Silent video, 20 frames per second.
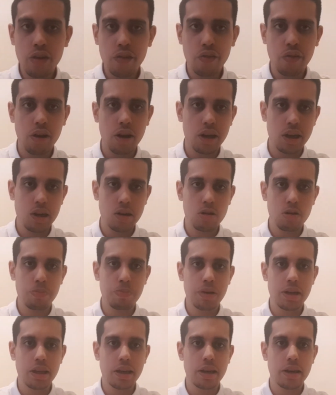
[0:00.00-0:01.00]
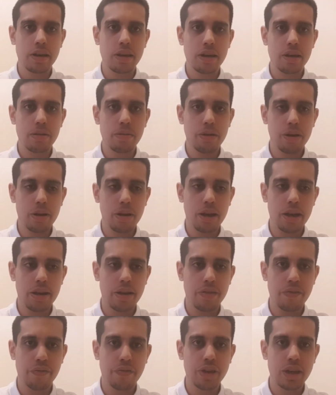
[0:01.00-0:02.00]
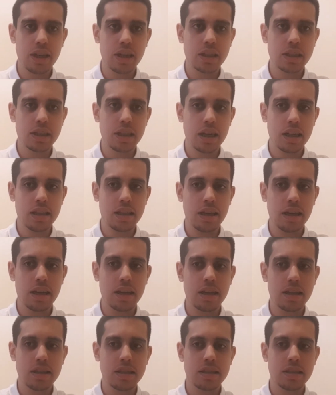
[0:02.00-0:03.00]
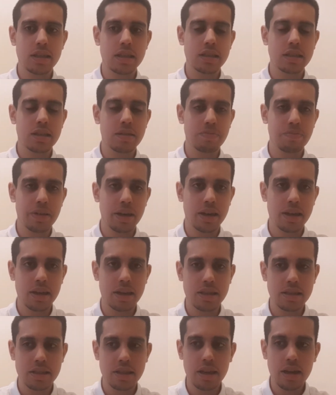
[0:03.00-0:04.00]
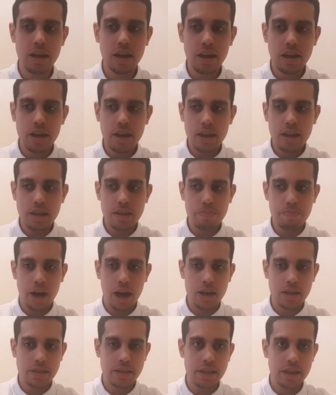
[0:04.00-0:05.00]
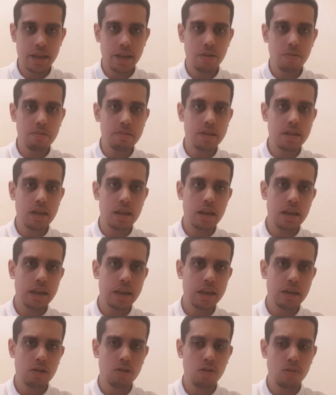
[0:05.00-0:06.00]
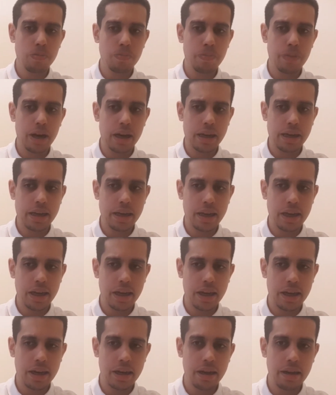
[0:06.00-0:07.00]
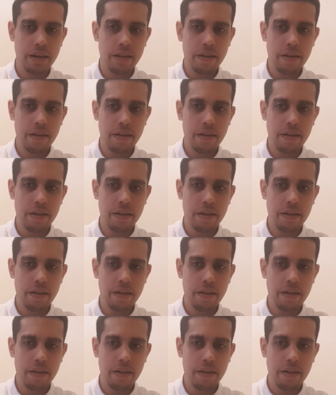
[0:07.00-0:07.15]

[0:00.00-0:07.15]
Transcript: for Europa League uh, finish at the end of the season because Man City won the League Cup back in